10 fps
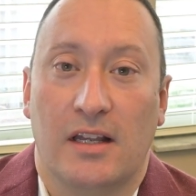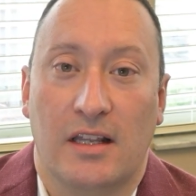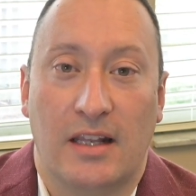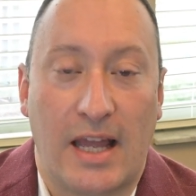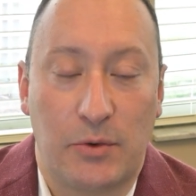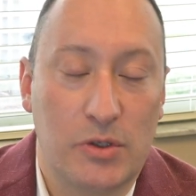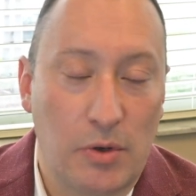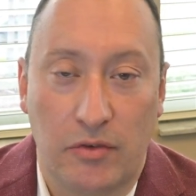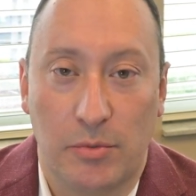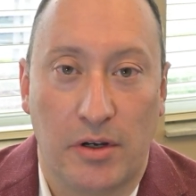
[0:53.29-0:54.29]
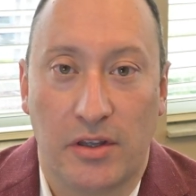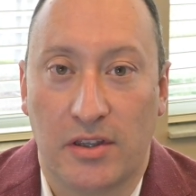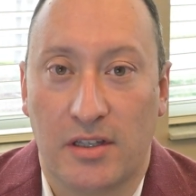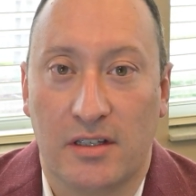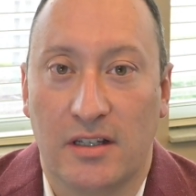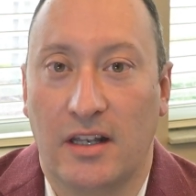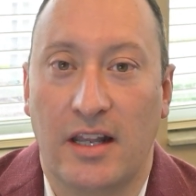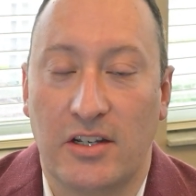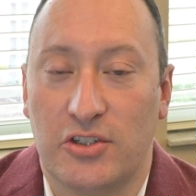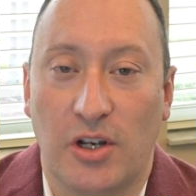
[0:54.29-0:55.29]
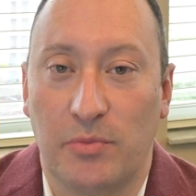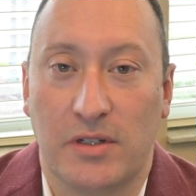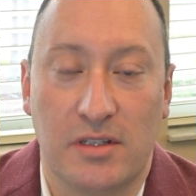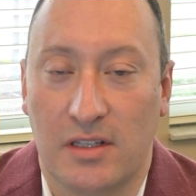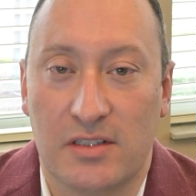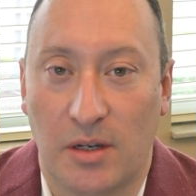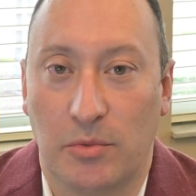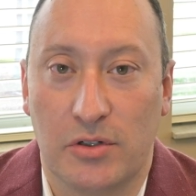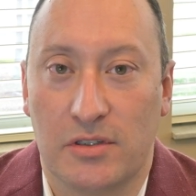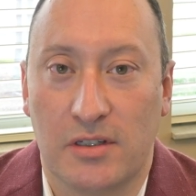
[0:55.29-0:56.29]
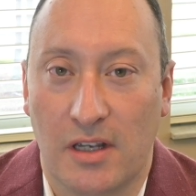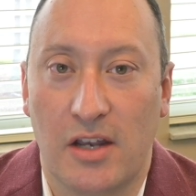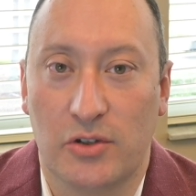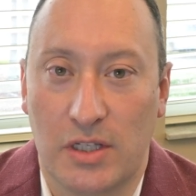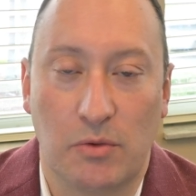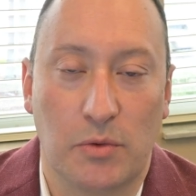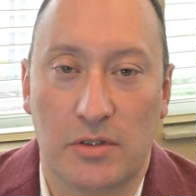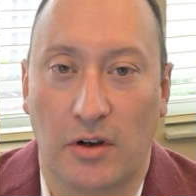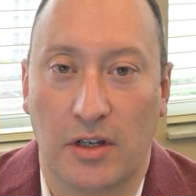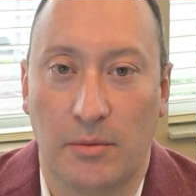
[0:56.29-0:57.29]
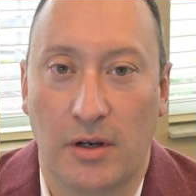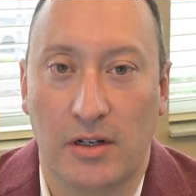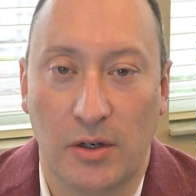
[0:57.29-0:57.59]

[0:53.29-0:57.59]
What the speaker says: Like we do every month, let's jump into these numbers and you'll see what we're talking about.